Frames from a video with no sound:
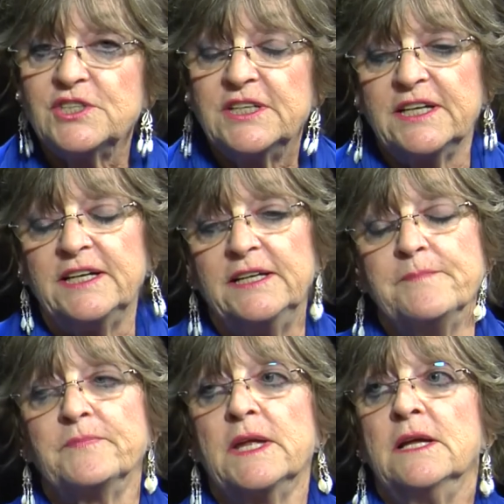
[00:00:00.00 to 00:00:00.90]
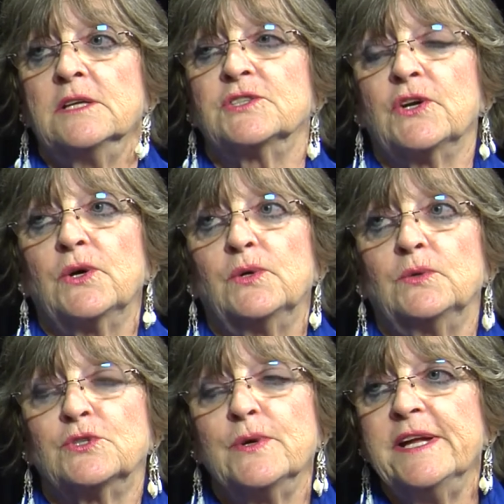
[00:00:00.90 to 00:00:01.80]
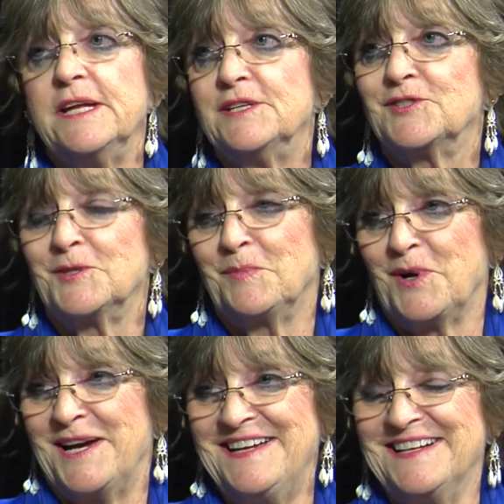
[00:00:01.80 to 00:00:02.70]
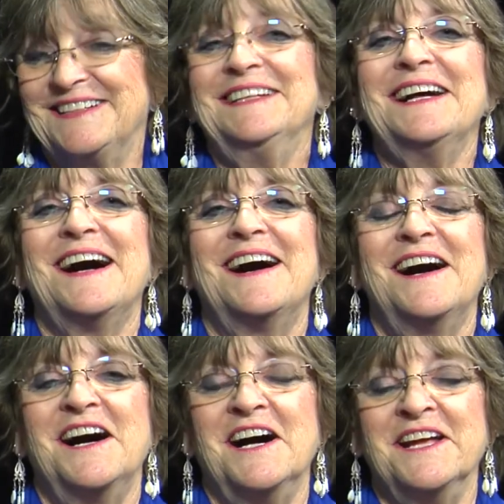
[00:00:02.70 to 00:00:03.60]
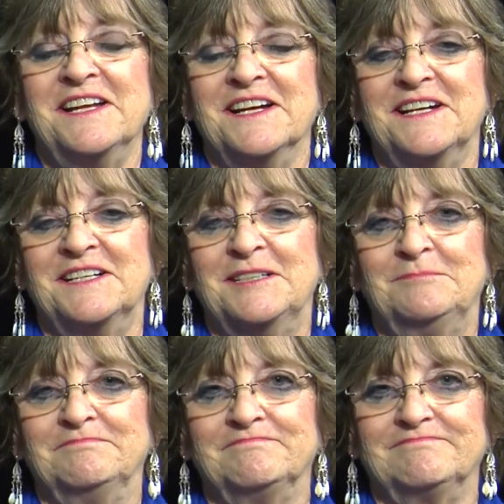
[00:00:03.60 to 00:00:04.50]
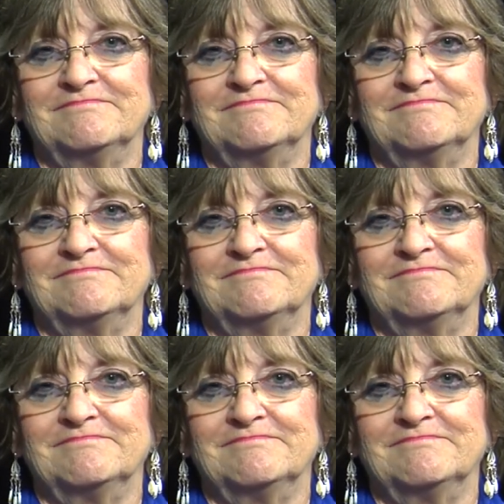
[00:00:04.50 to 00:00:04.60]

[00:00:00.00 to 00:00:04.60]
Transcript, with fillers: today? So during Easter break, I um,